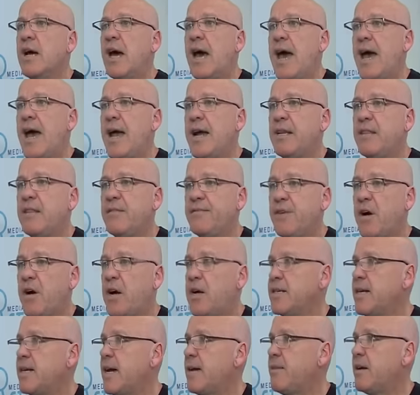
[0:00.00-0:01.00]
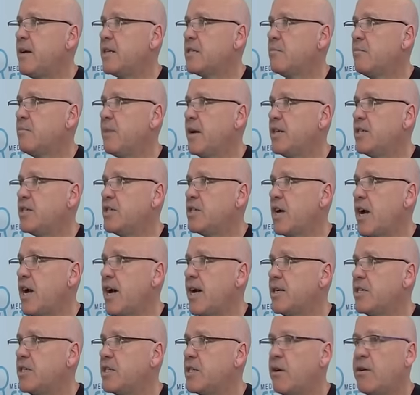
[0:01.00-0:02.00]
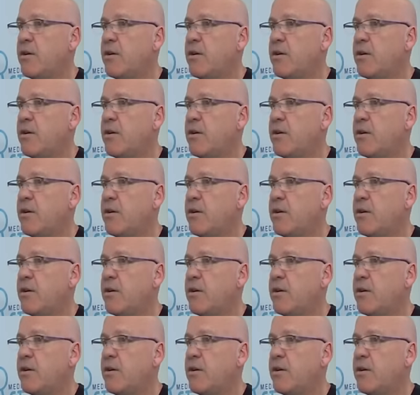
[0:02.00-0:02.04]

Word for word: And the file name hasn't been changed.